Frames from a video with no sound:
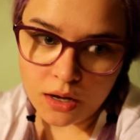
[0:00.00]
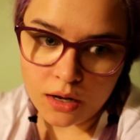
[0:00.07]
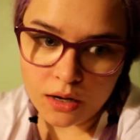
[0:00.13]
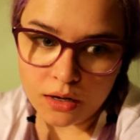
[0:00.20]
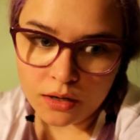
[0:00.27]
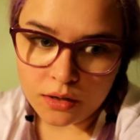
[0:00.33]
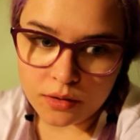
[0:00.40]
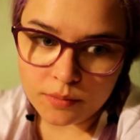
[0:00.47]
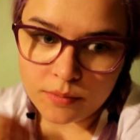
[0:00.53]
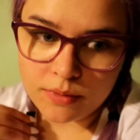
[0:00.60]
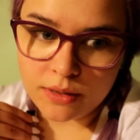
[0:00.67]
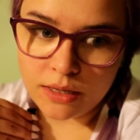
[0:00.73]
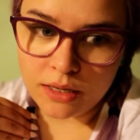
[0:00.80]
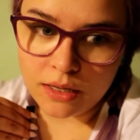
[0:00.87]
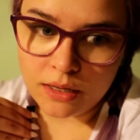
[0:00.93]

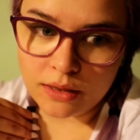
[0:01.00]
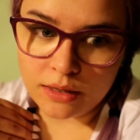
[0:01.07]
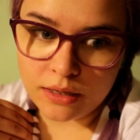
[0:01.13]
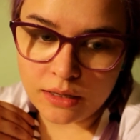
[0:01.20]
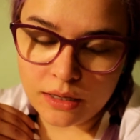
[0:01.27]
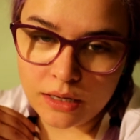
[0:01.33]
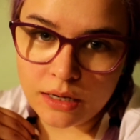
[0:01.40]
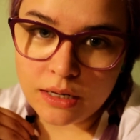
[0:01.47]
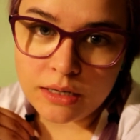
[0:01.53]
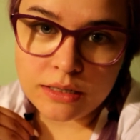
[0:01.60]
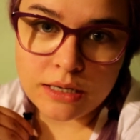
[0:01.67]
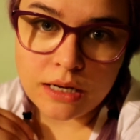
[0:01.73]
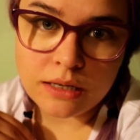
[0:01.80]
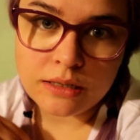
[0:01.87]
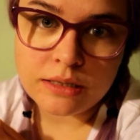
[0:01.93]
The heat
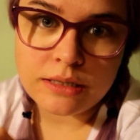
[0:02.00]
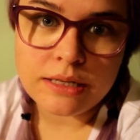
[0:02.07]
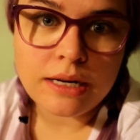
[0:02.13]
index